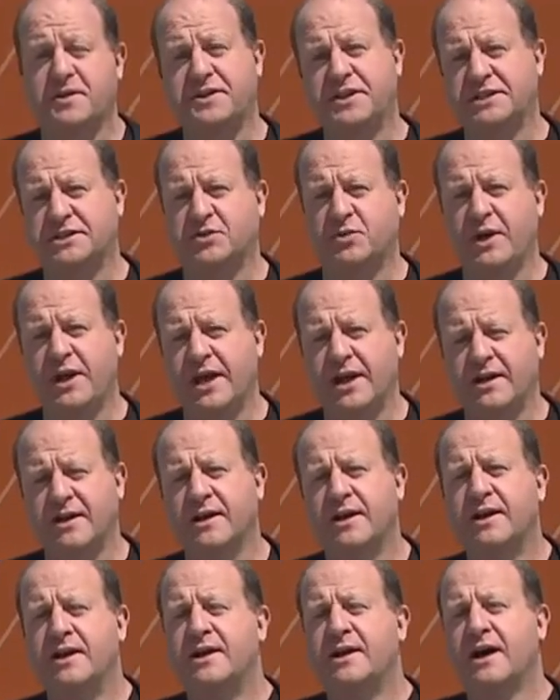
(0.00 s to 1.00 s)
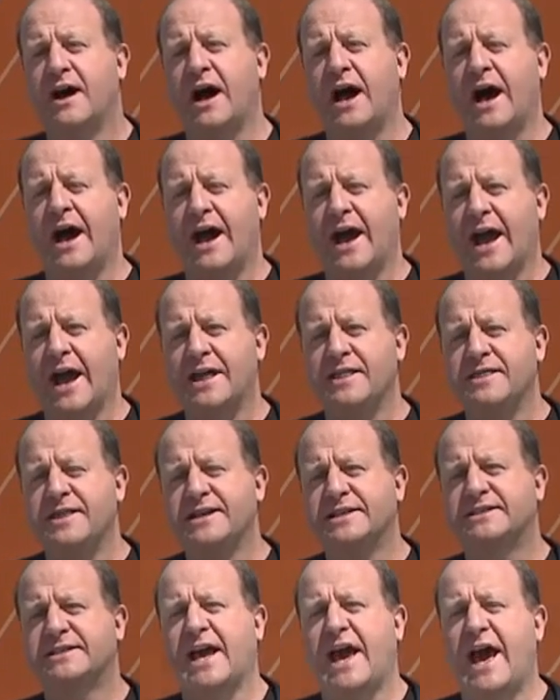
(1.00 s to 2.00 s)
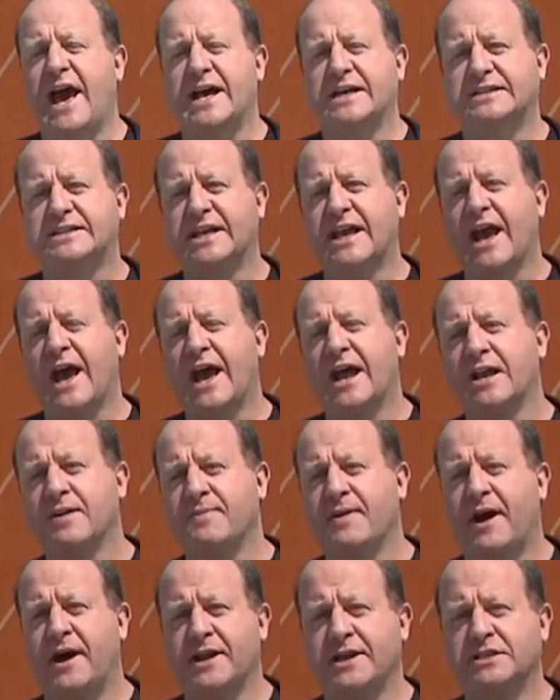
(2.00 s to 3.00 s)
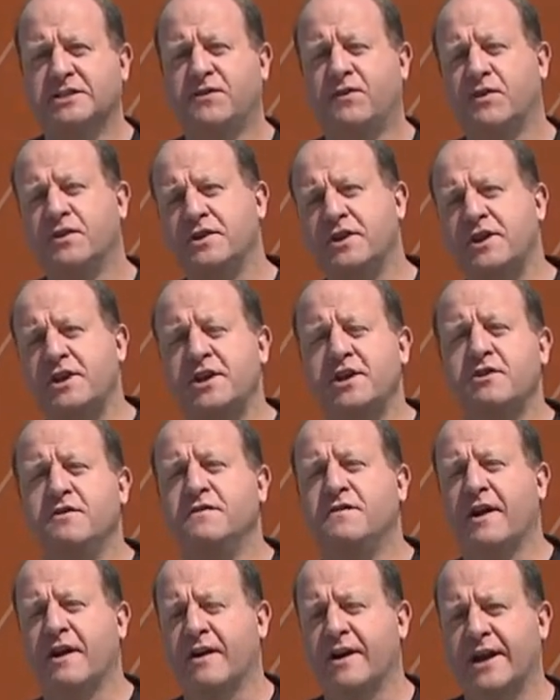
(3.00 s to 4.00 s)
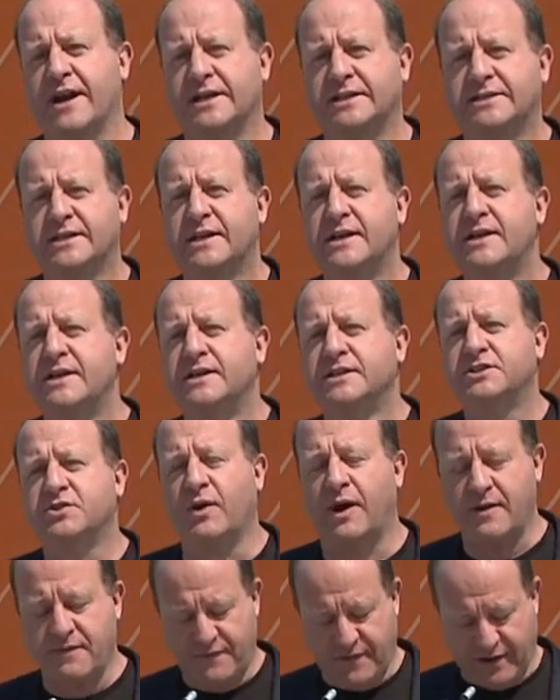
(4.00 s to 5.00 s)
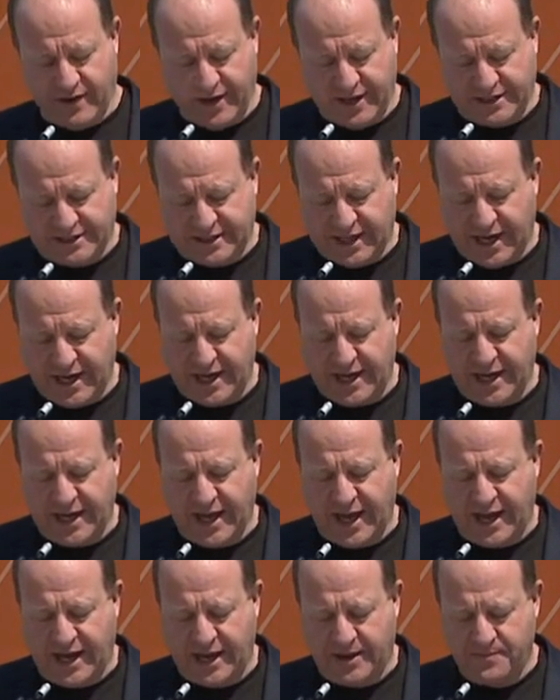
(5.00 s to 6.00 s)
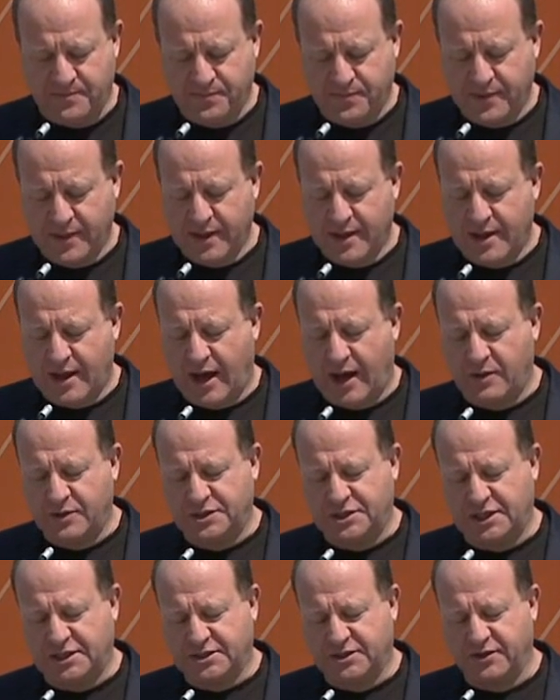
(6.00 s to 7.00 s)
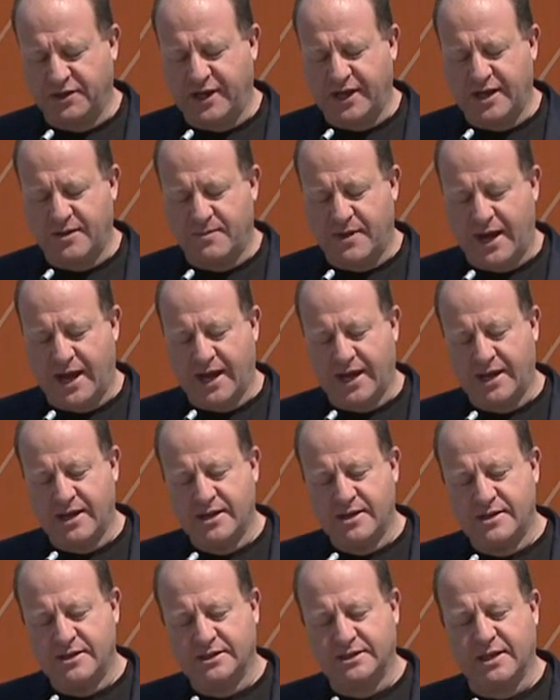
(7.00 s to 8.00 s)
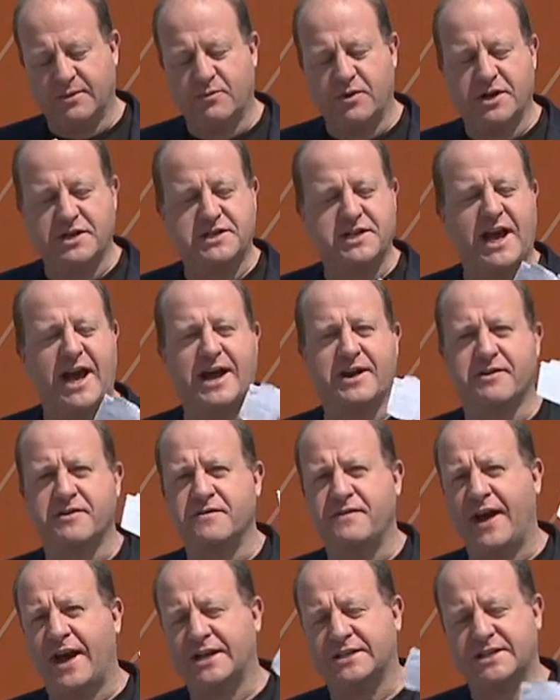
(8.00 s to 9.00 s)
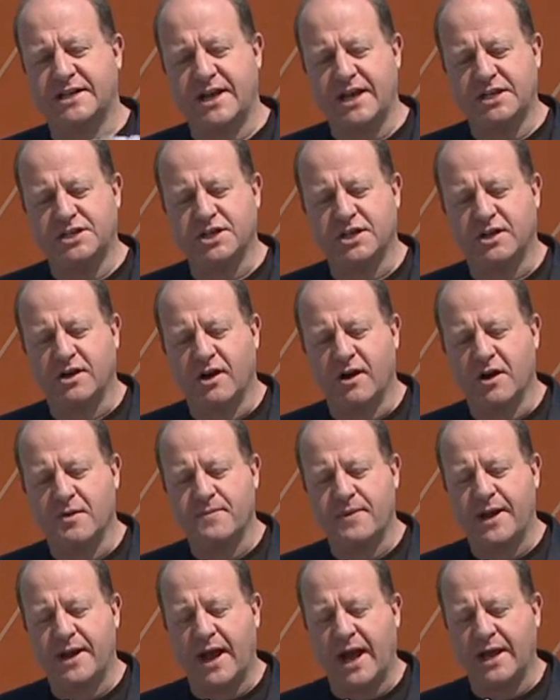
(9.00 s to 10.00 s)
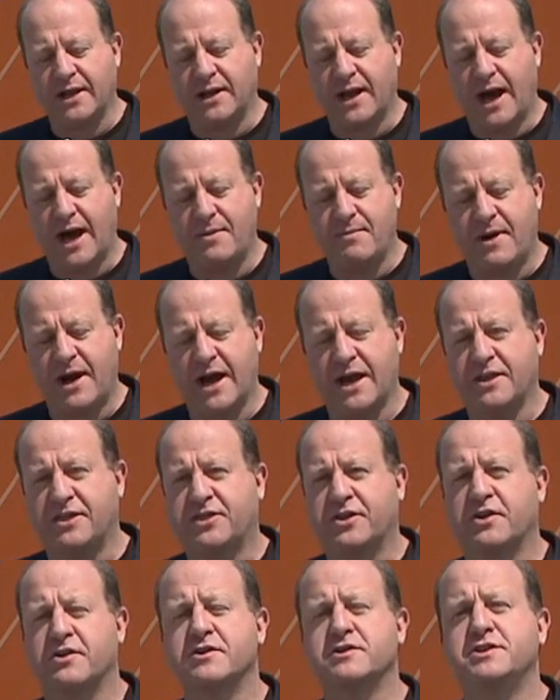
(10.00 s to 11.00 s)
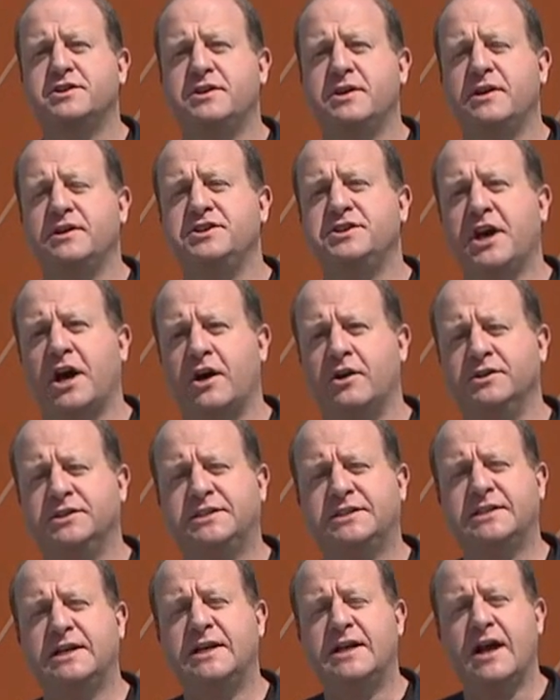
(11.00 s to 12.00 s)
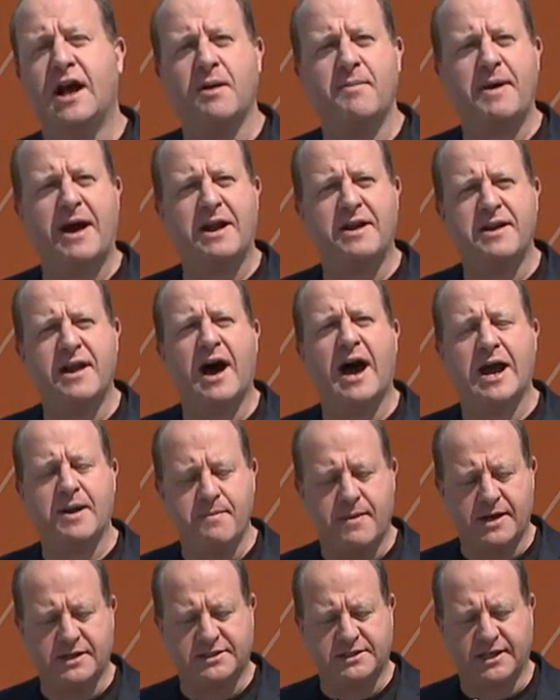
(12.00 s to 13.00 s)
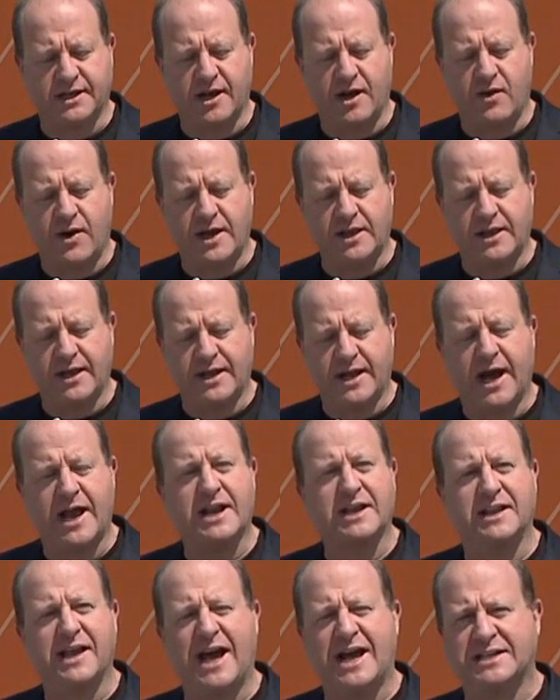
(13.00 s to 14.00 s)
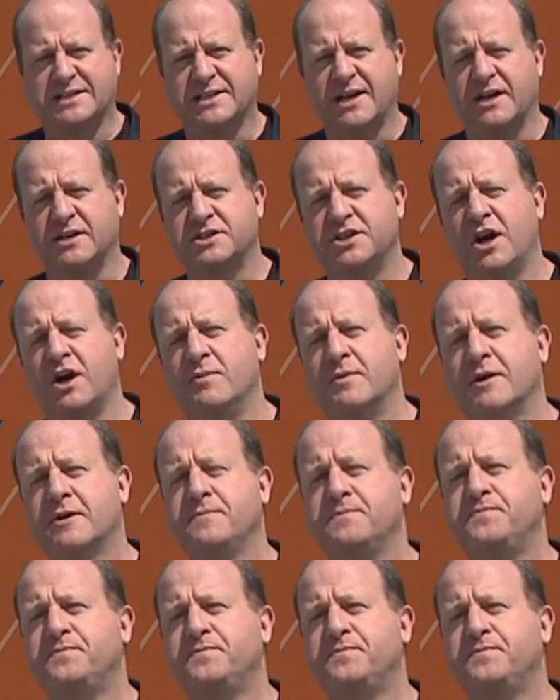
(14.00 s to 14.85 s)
this week, and this has the antibodies for the new variants, so I'm very excited to get it. I was just looking at my somewhat tattered vaccination card, but I got my third dose about 9 months ago. I got it last October.